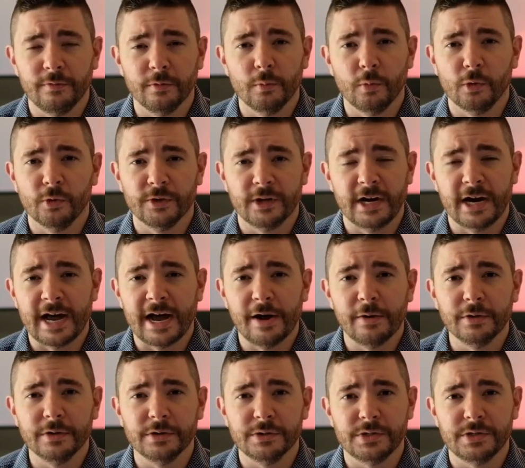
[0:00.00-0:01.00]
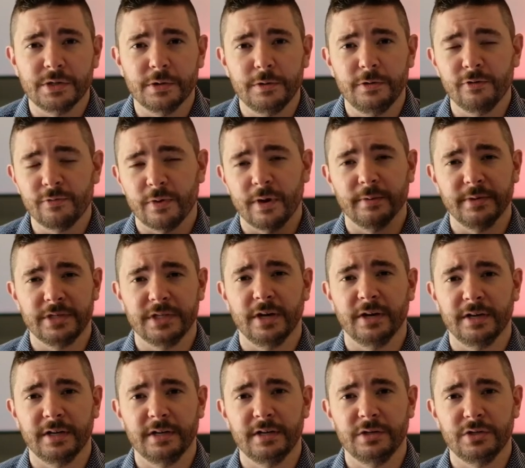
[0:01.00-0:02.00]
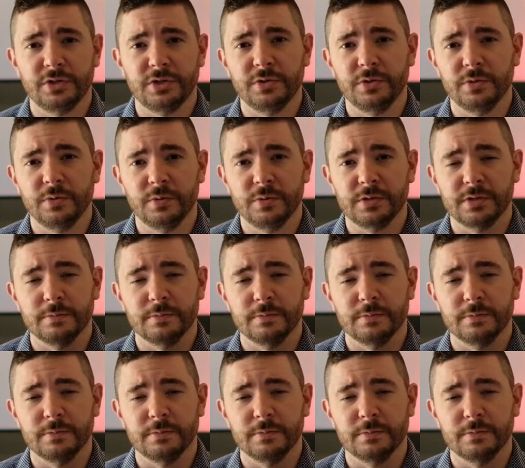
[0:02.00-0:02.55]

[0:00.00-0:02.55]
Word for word: for more than an hour or so, you've probably dug into